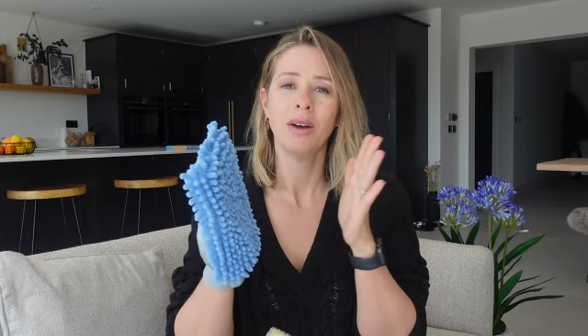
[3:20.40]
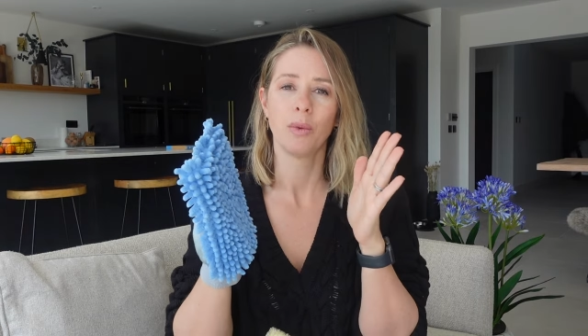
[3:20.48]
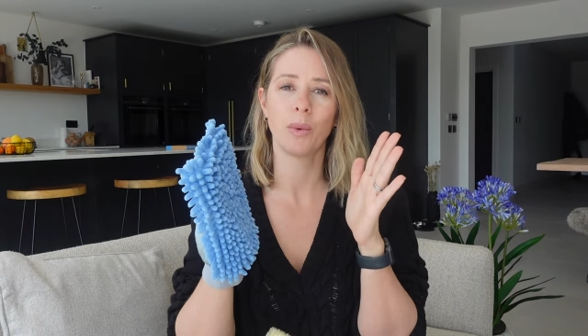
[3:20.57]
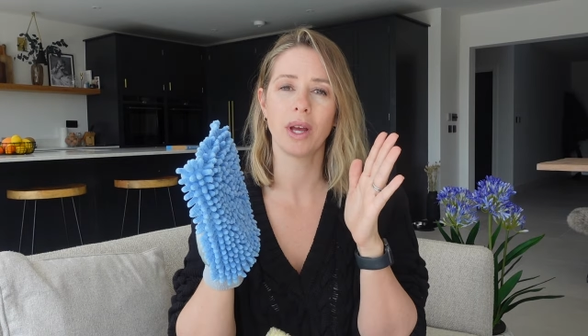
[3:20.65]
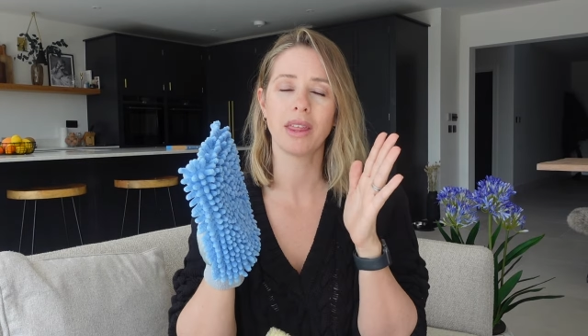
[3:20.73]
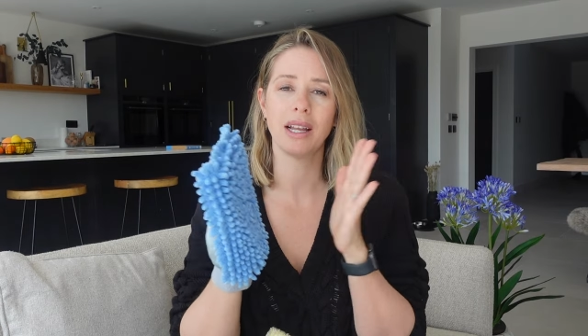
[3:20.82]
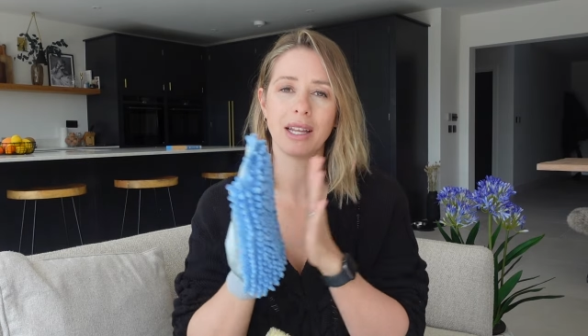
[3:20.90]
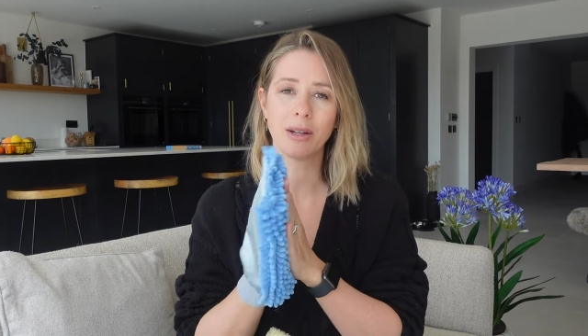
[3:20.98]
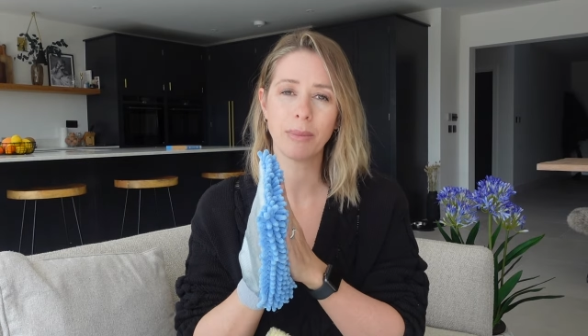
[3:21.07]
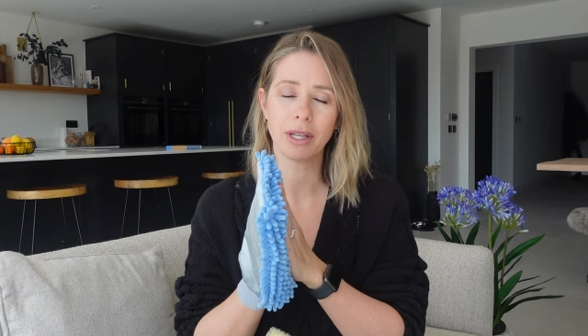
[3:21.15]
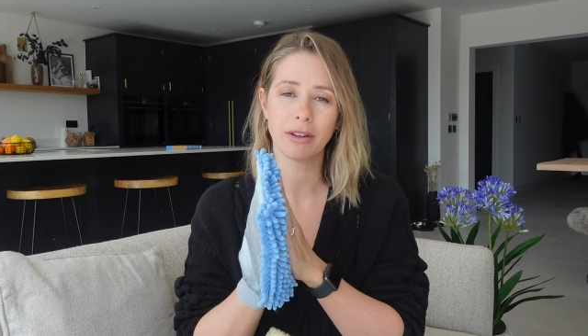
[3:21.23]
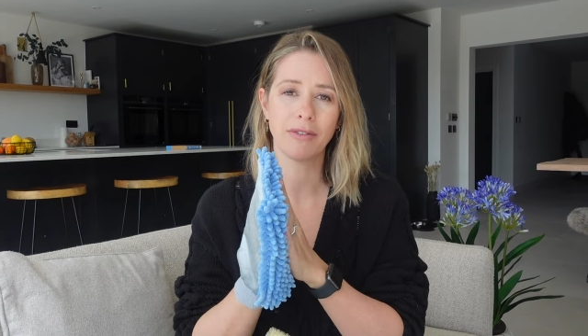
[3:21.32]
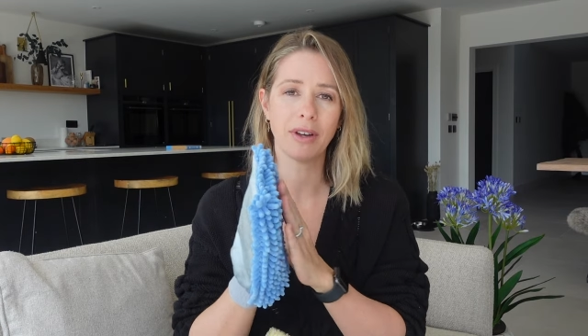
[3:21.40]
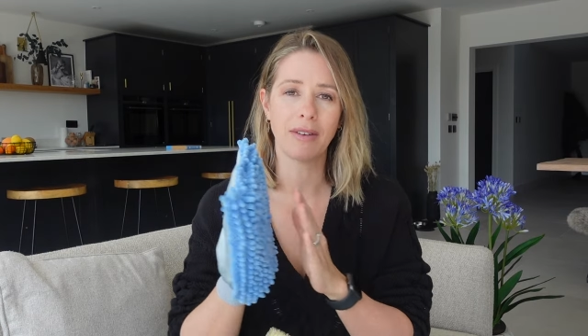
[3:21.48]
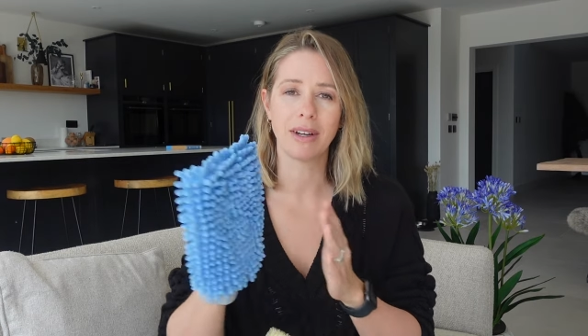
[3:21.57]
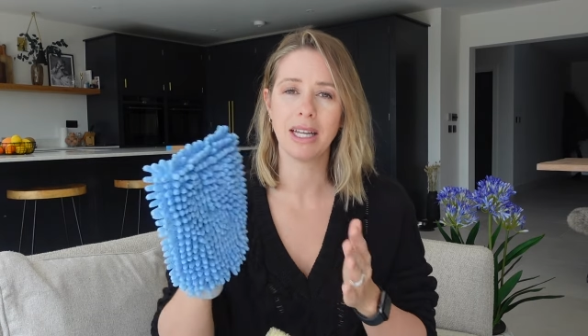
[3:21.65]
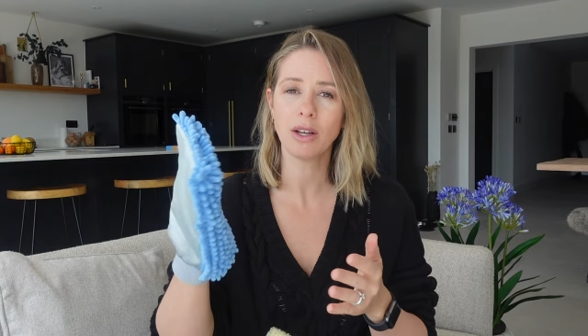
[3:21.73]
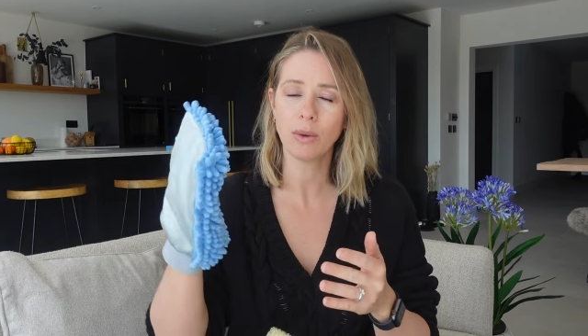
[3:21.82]
with a little bit of
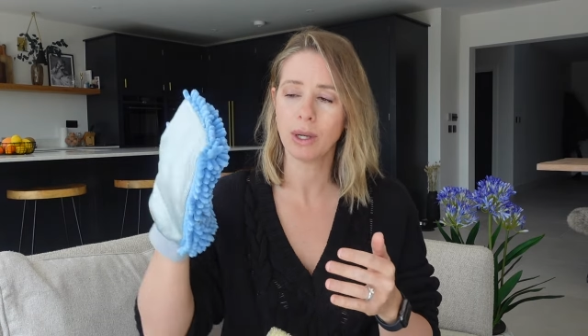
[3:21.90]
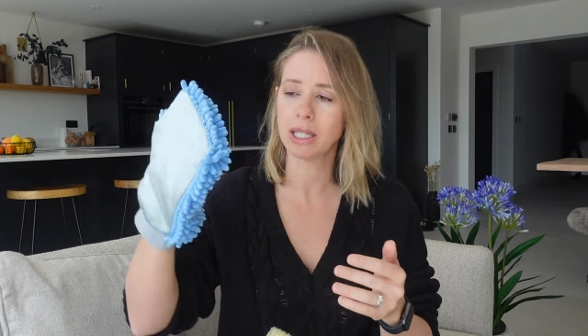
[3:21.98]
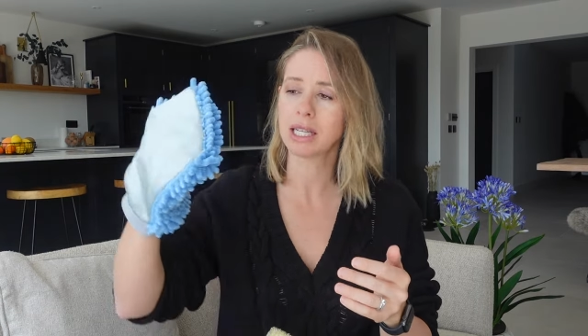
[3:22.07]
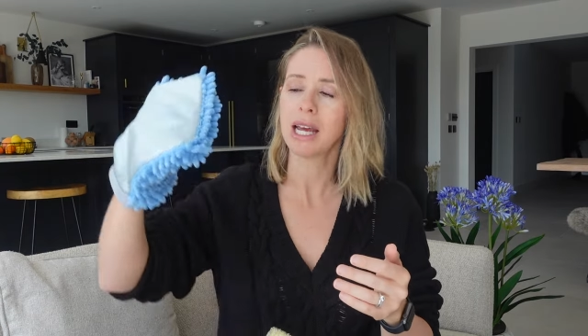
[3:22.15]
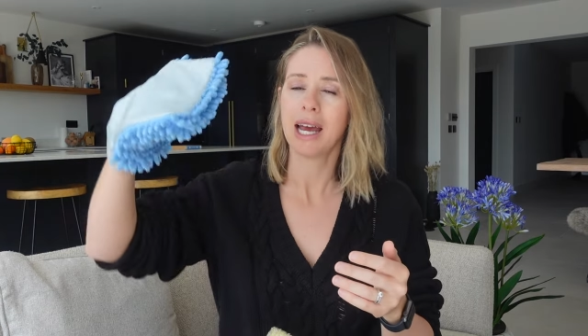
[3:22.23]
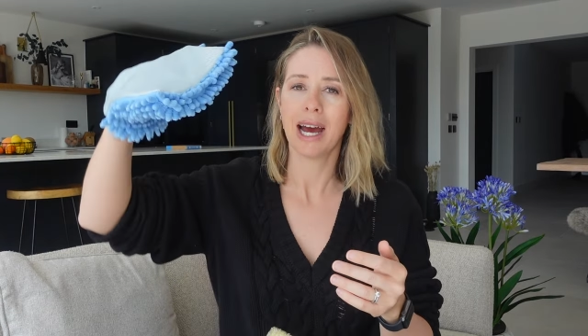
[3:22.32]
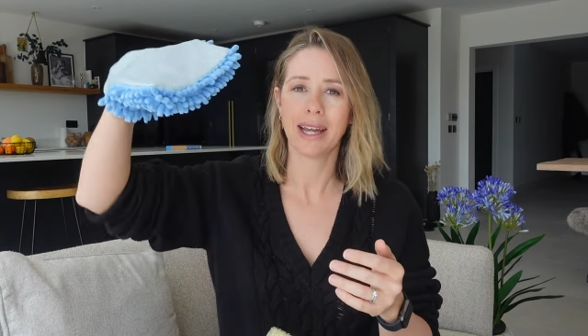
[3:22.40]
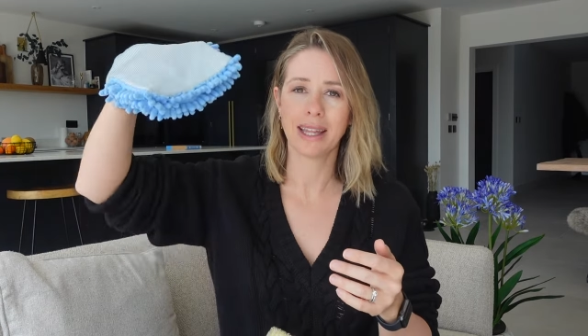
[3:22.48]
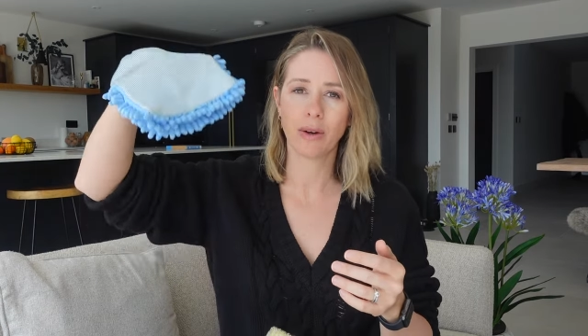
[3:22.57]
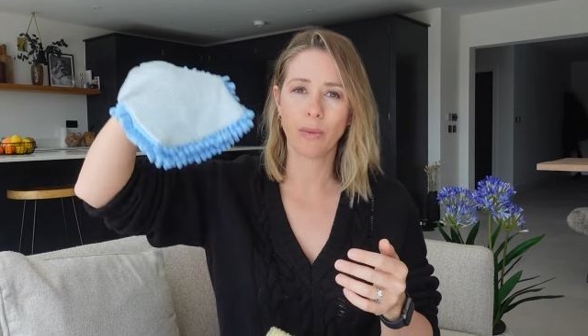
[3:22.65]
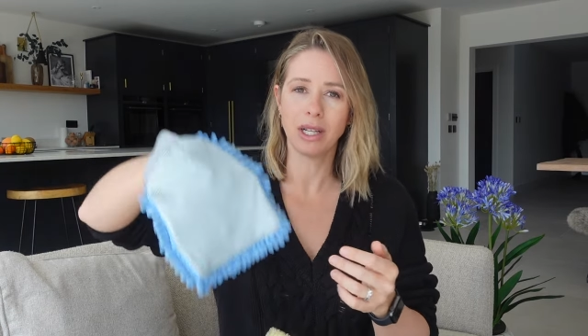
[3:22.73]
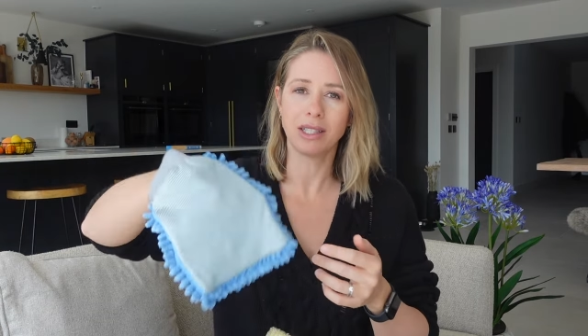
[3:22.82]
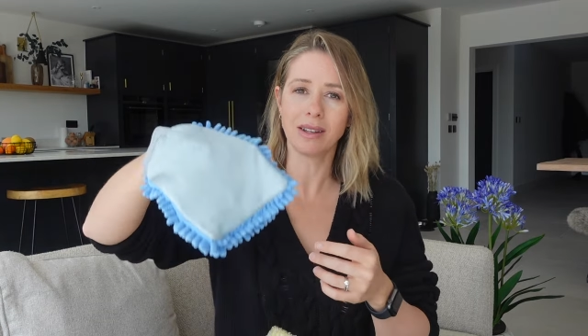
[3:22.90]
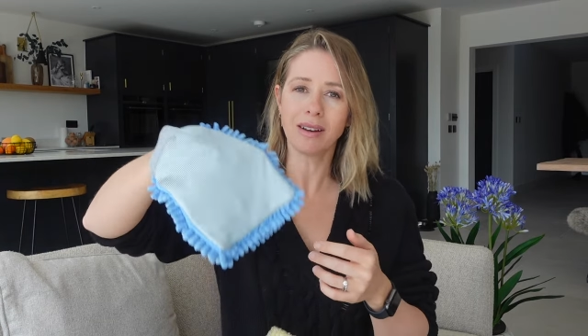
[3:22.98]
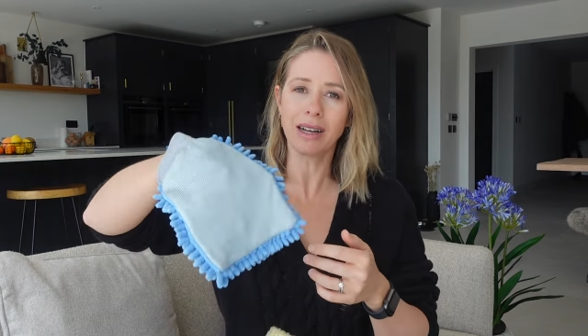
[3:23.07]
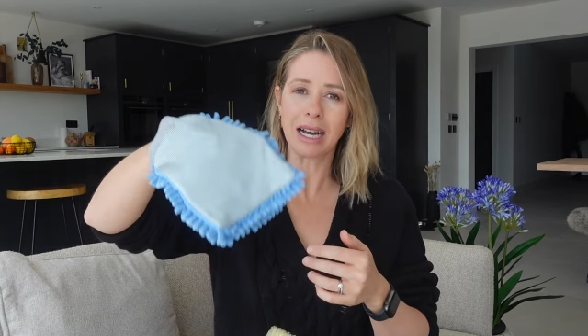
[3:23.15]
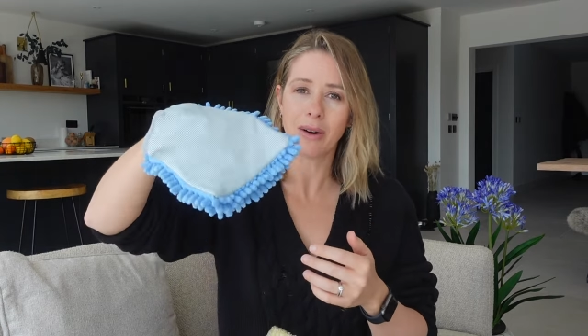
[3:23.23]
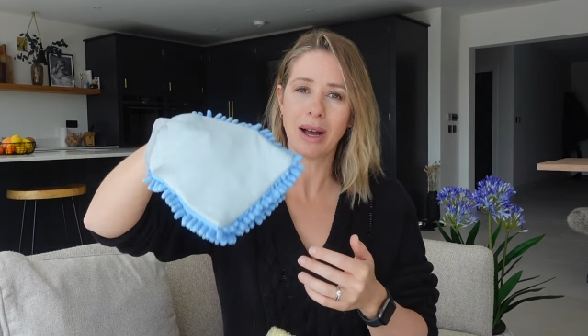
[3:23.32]
fairy liquid. And then we
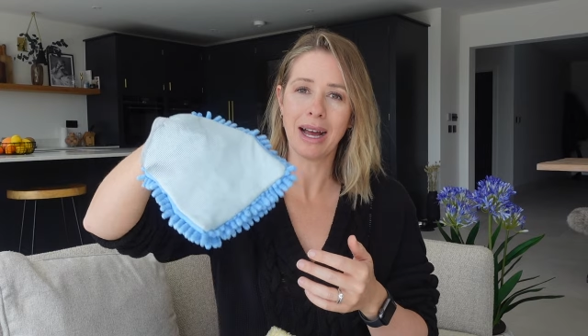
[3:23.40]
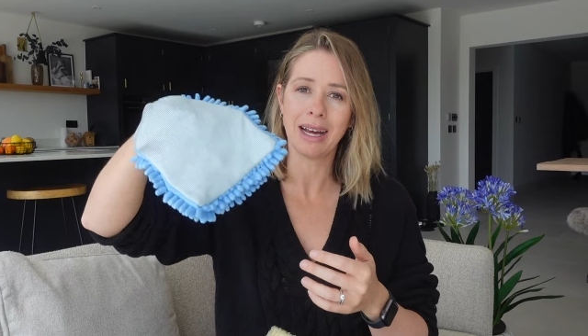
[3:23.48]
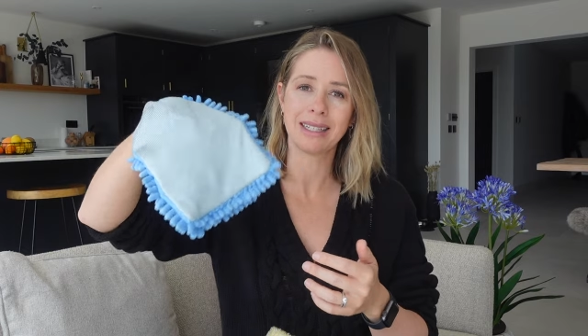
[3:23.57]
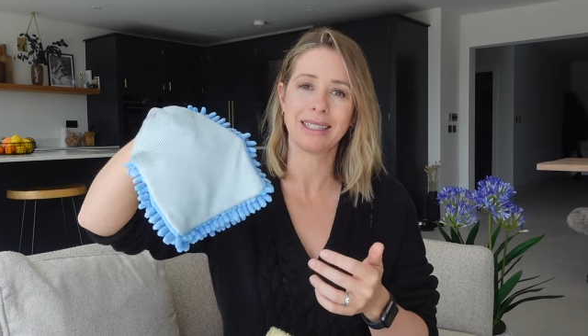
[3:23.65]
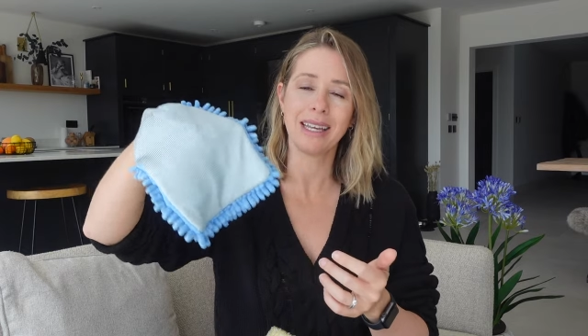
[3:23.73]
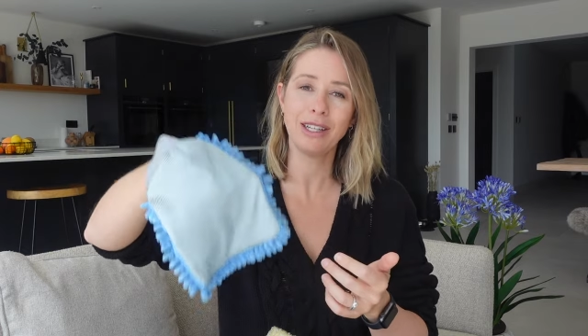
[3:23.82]
dunk our hand